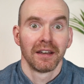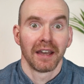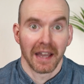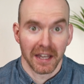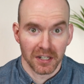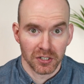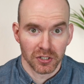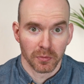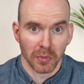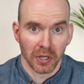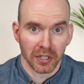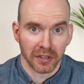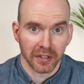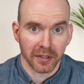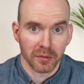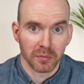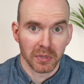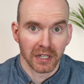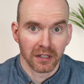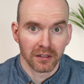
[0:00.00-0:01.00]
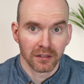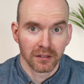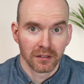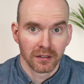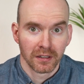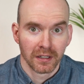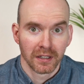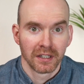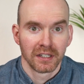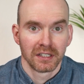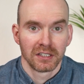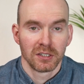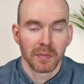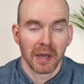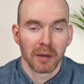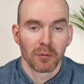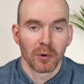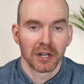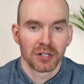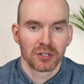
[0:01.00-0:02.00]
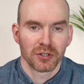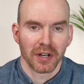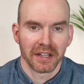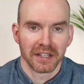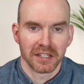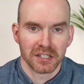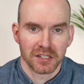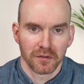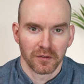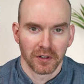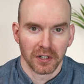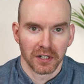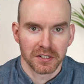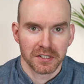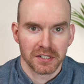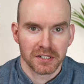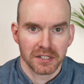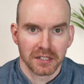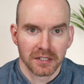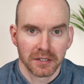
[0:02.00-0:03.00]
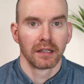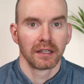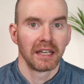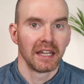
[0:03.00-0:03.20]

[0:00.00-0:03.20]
and your monthly bill, you may want to try this first.